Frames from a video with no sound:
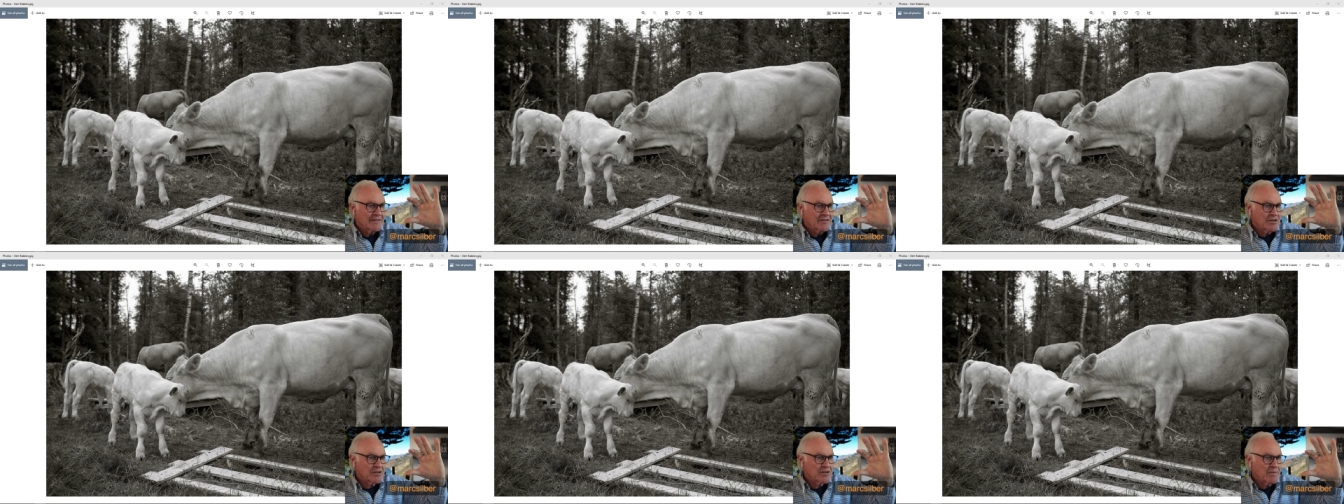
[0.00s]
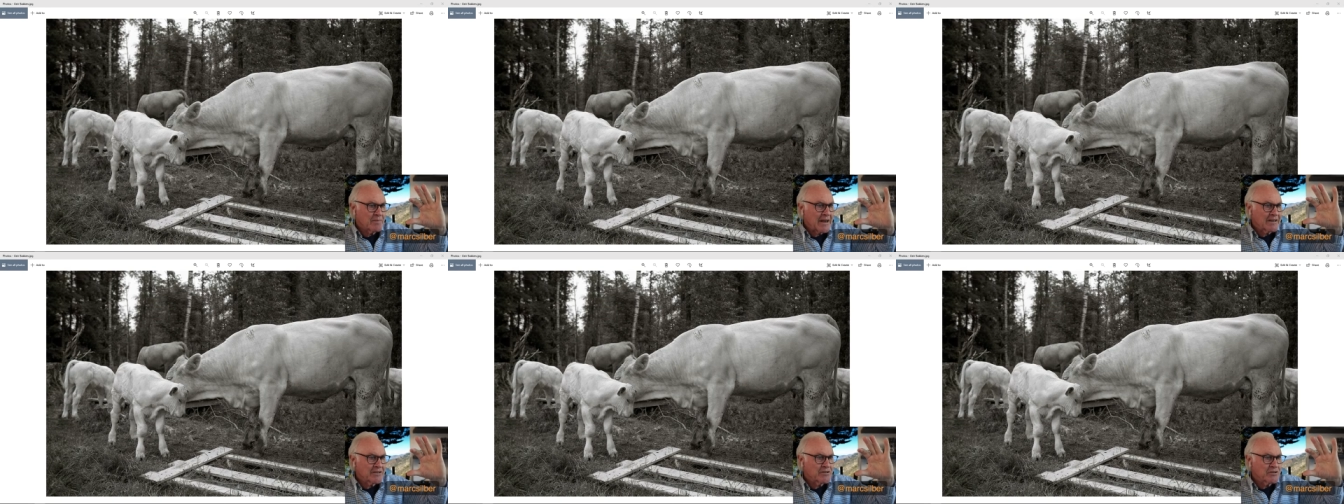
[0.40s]
Just
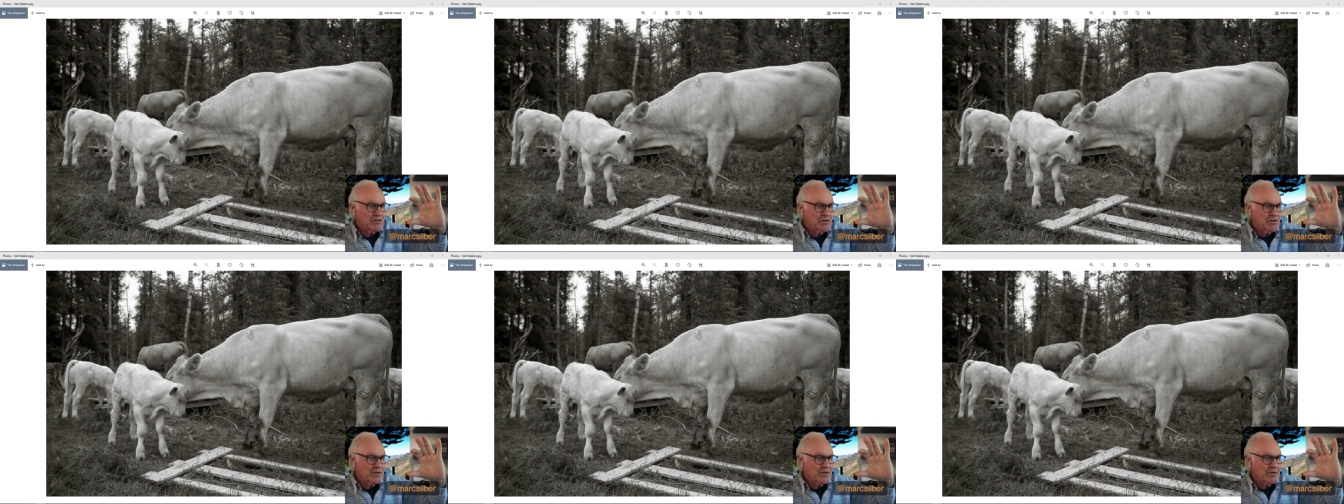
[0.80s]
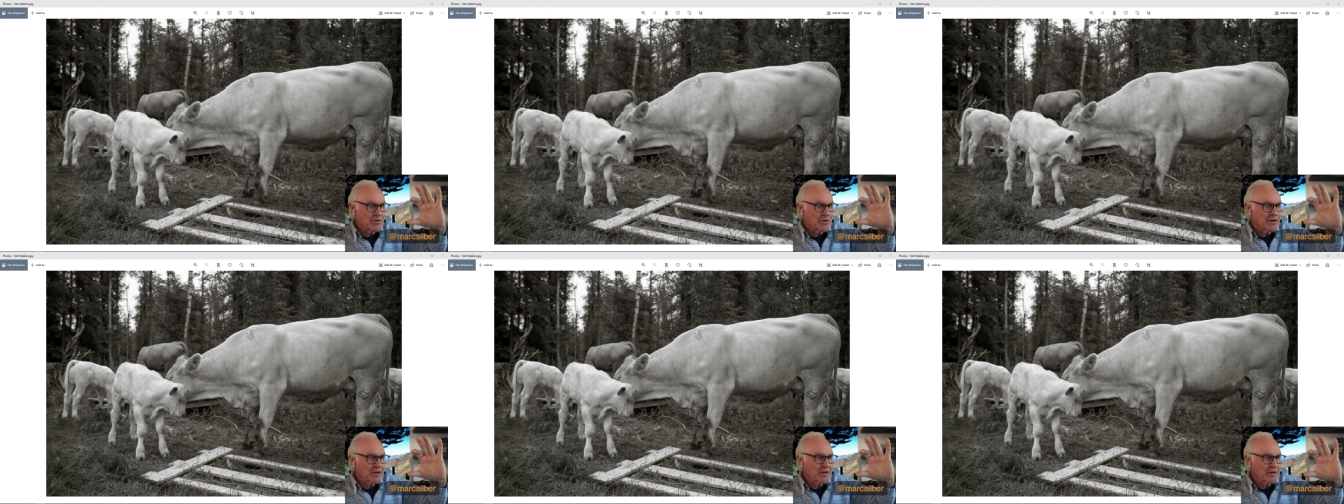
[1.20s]
imagine two and a
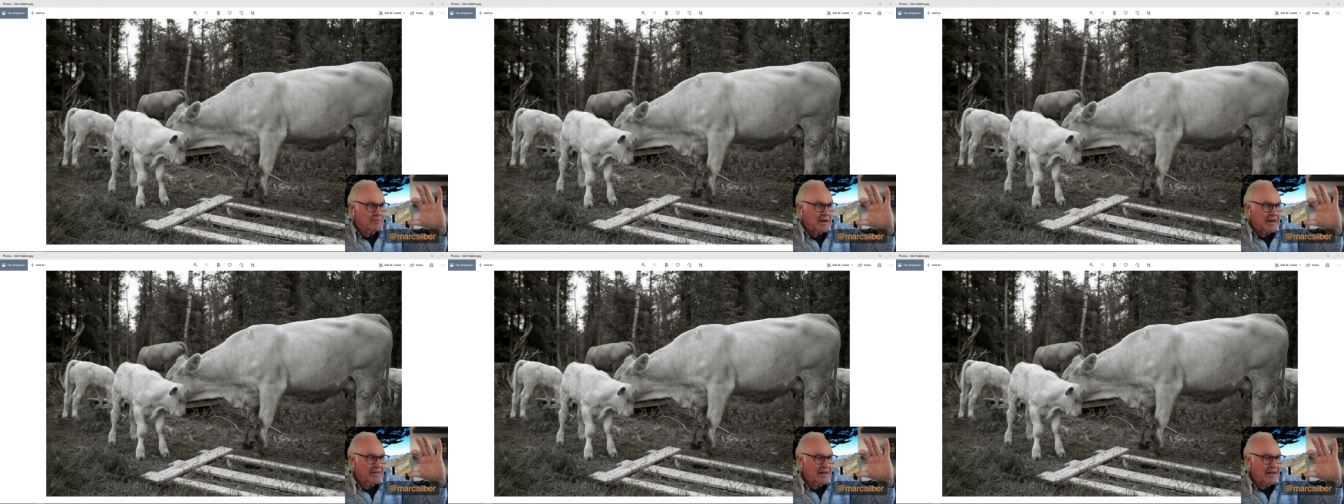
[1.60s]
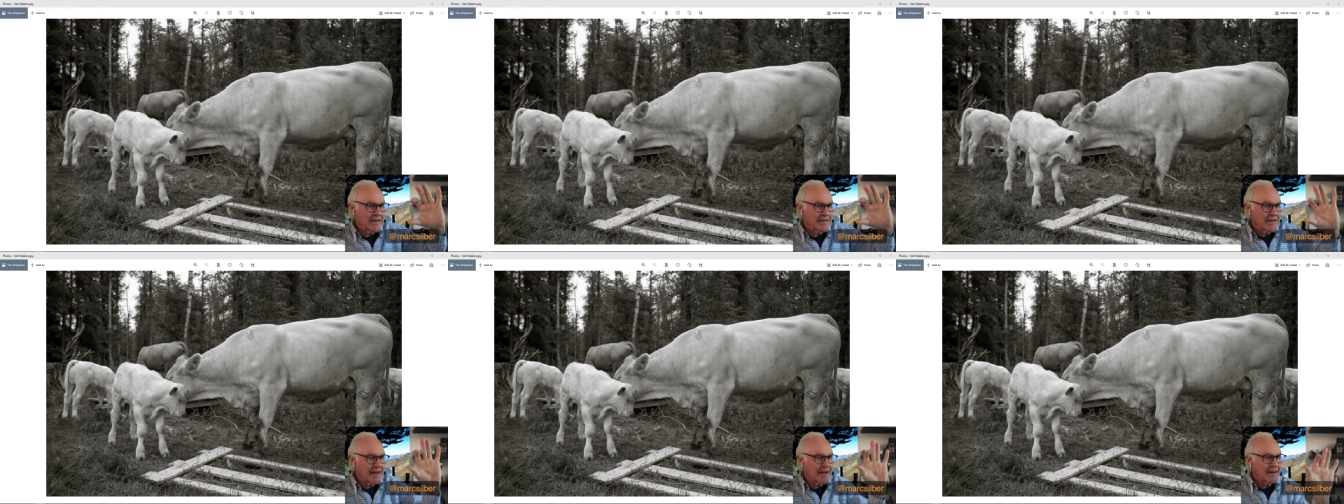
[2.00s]
quarter, about
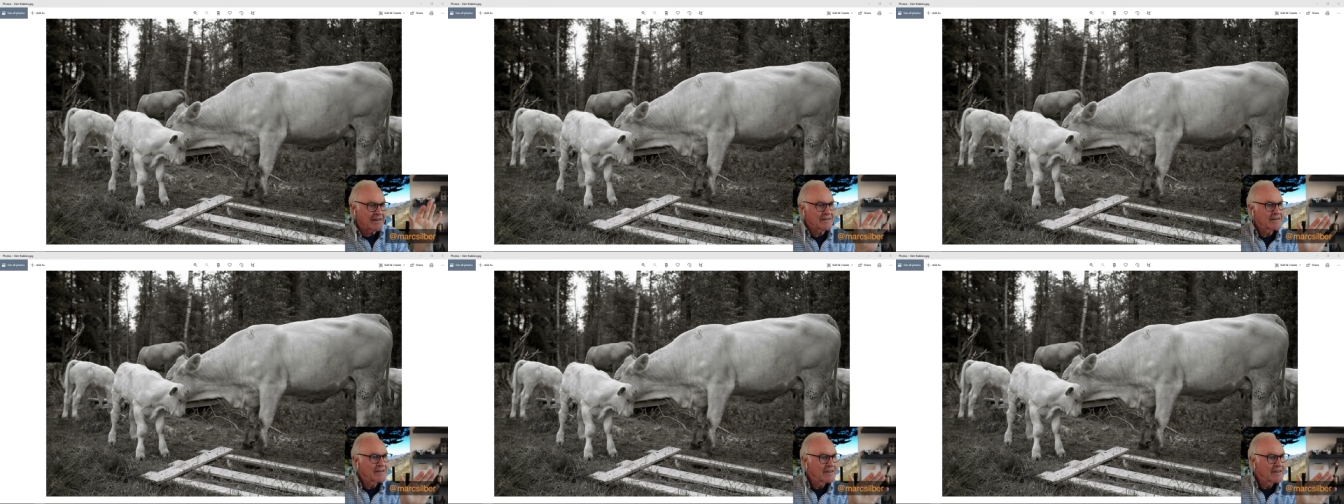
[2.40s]
like that,